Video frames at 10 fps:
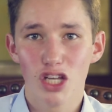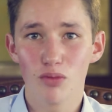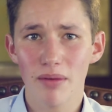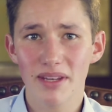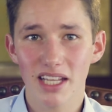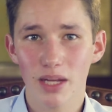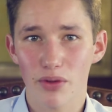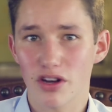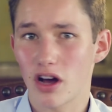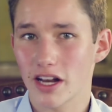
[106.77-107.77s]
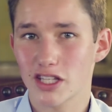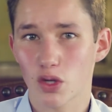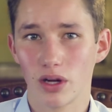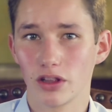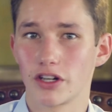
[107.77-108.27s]
you may be dealing with an
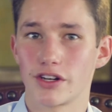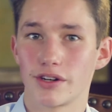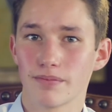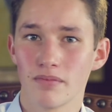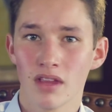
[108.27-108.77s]
auditory learner.